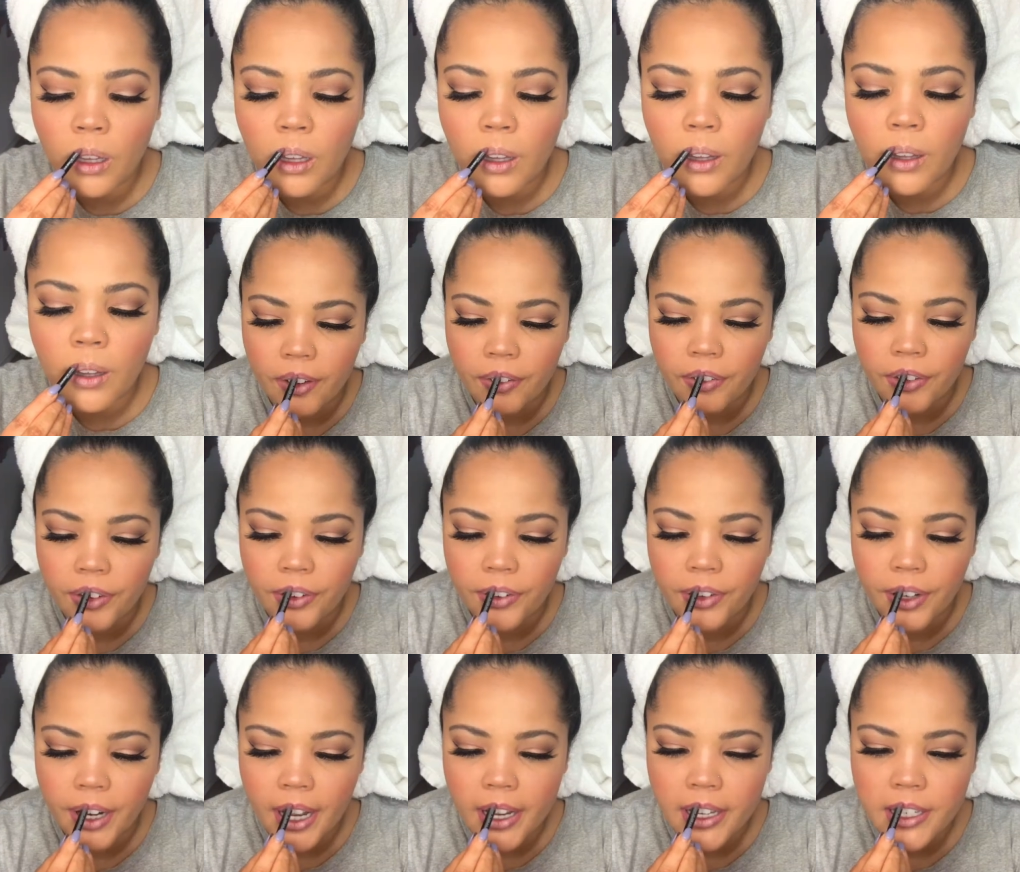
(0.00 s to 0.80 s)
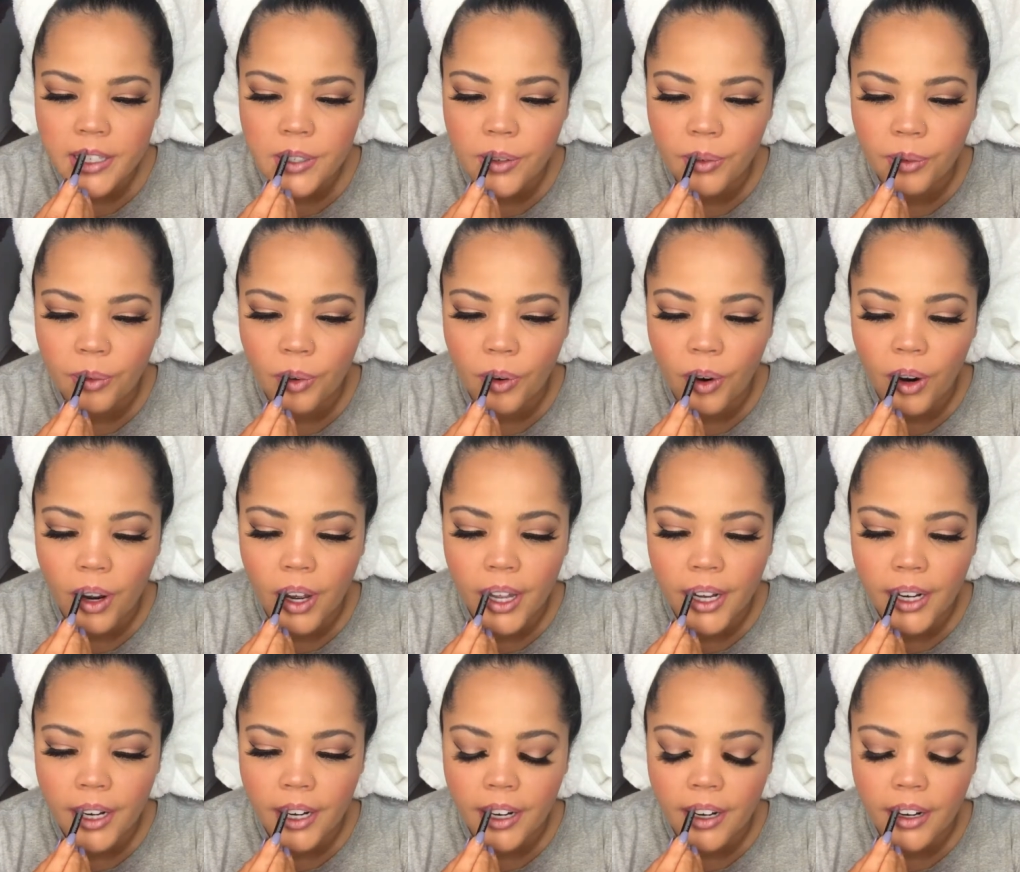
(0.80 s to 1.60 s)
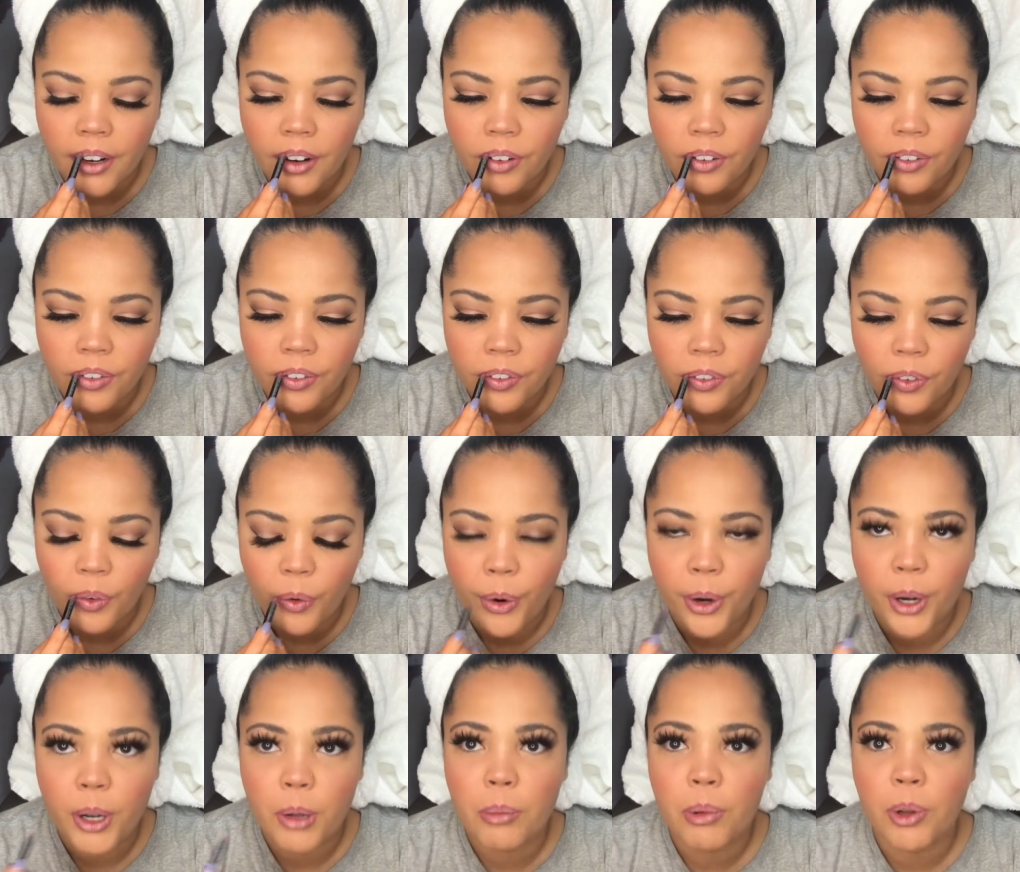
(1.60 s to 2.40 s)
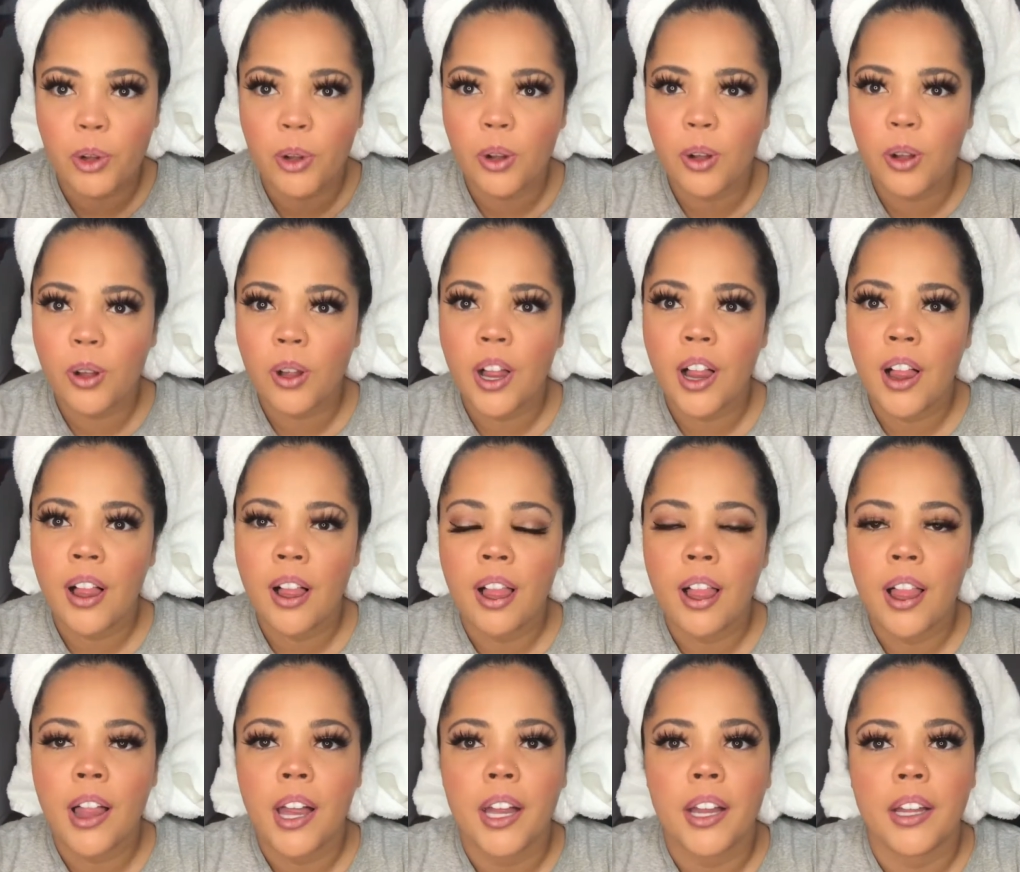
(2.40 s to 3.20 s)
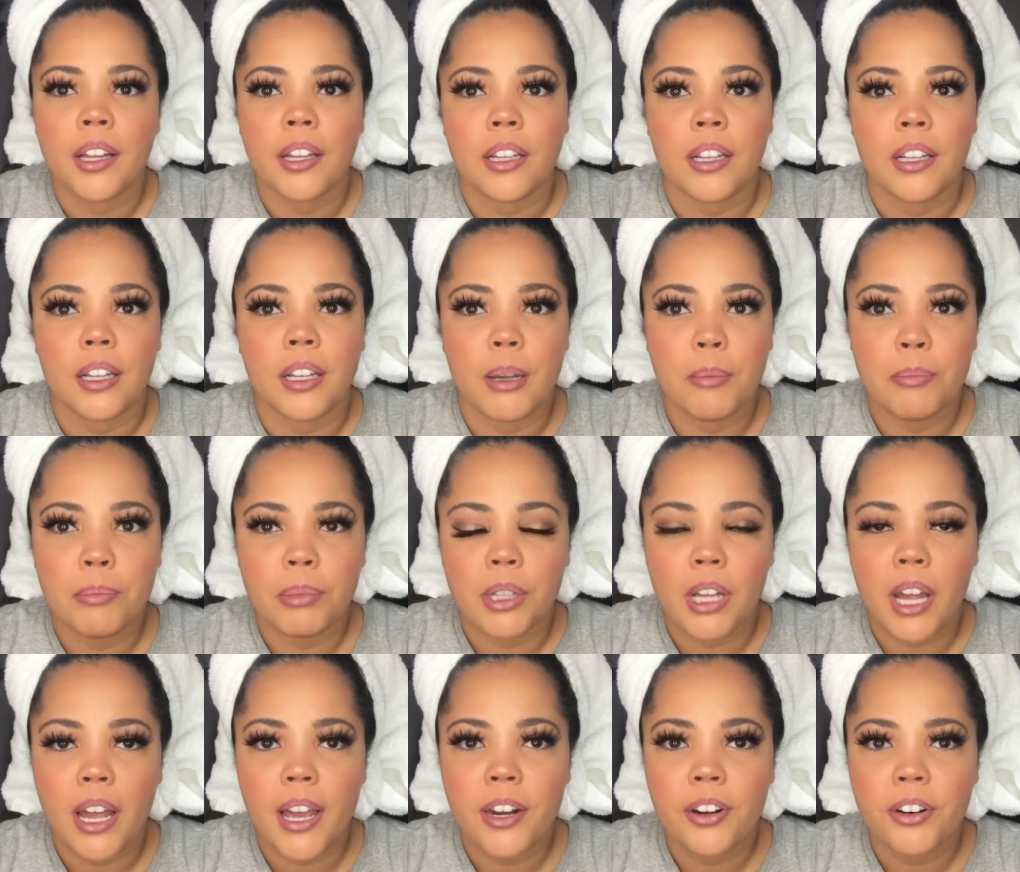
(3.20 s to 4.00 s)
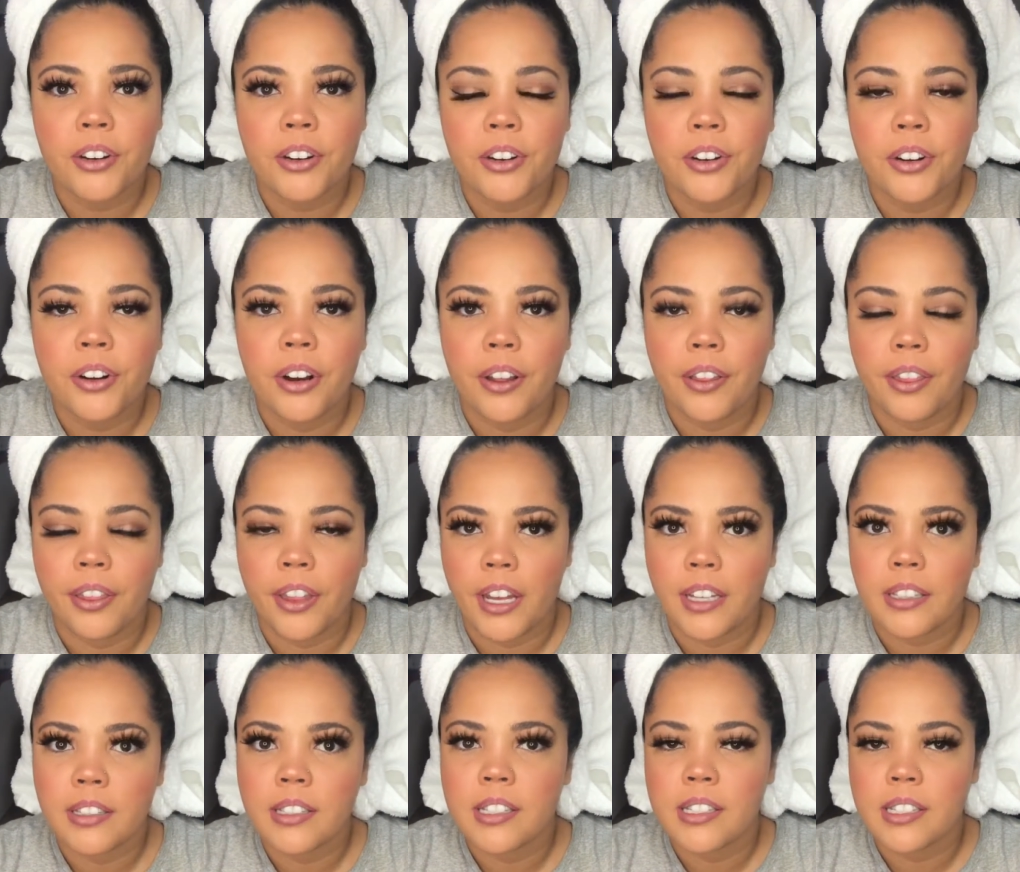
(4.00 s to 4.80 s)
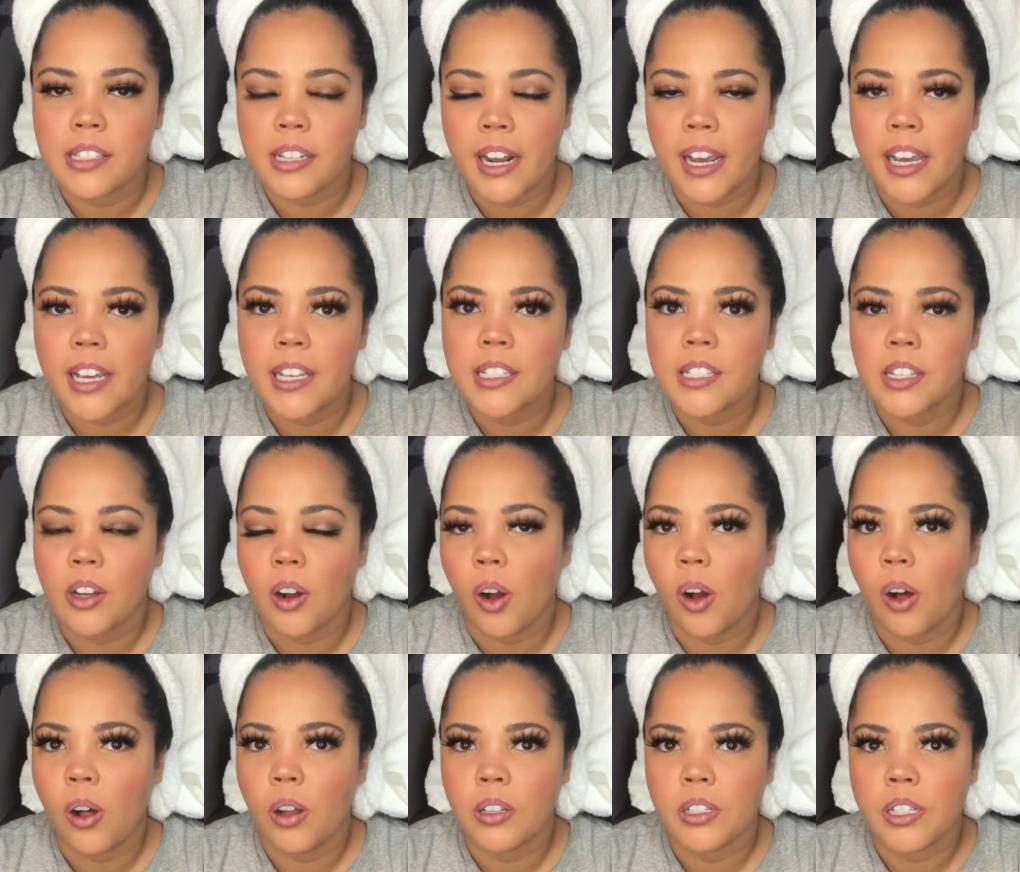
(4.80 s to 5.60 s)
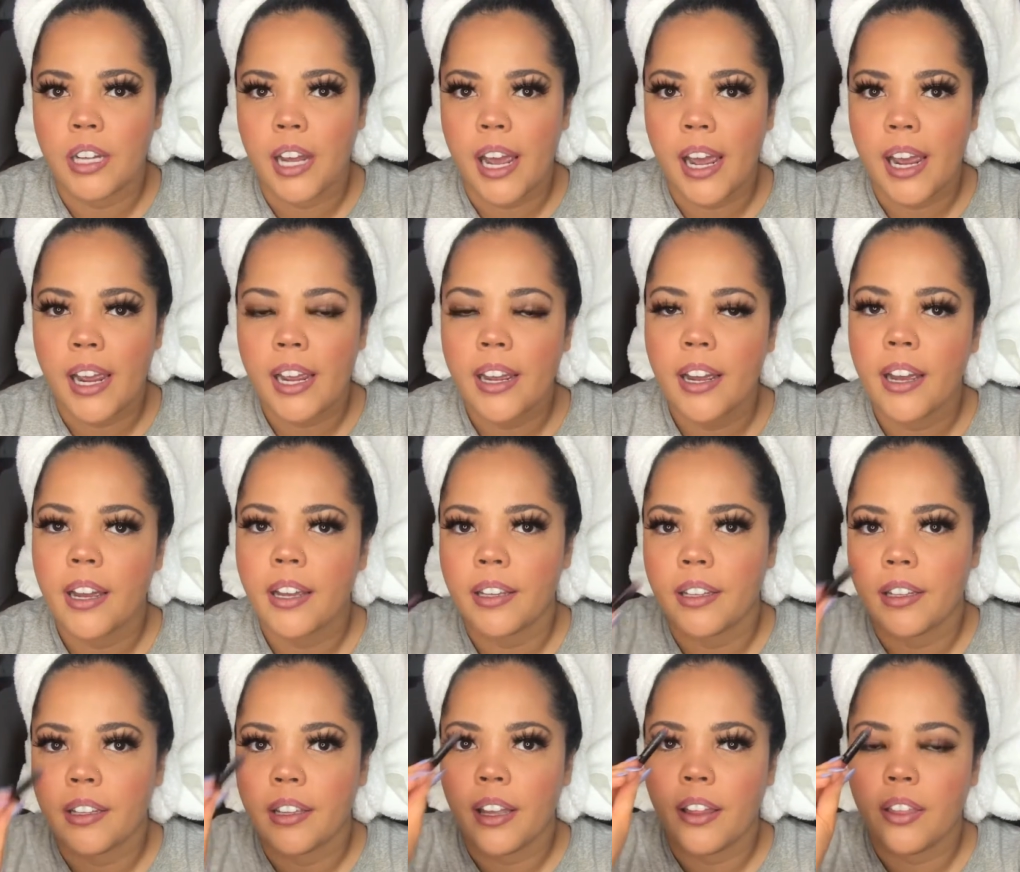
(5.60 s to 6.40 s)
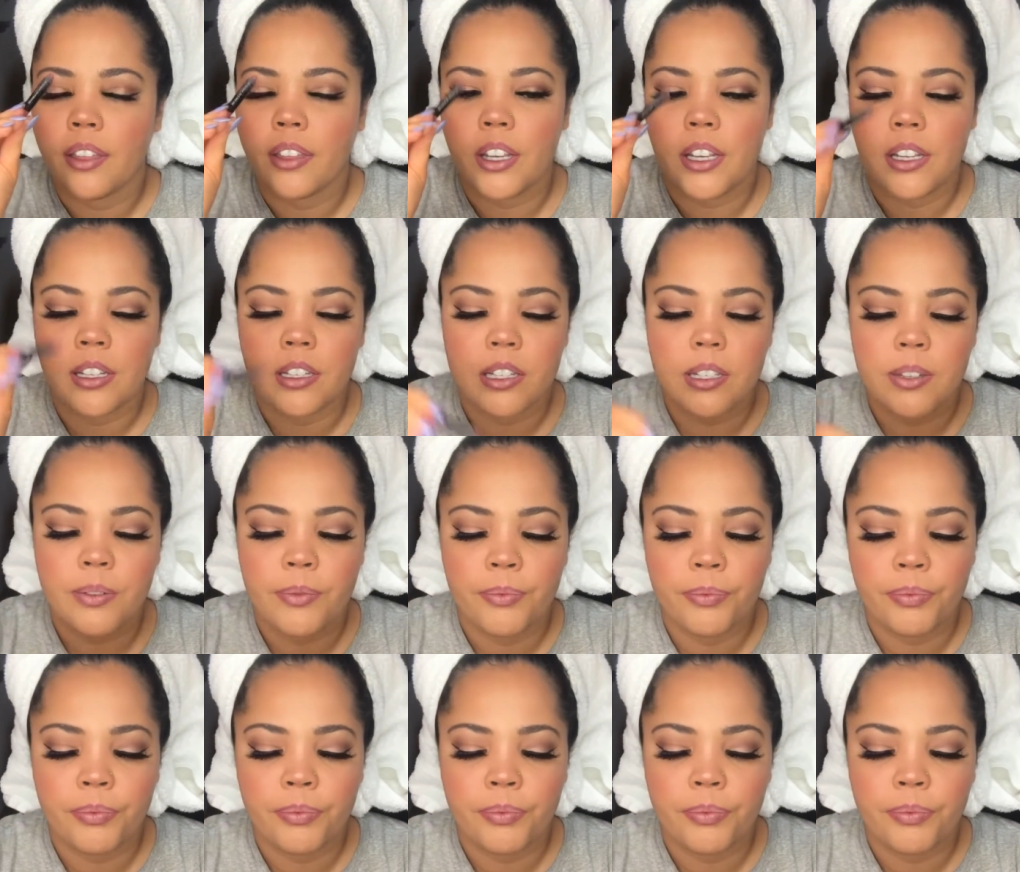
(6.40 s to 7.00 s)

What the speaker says: If you guys want an affordable lip liner that stays all day, get these.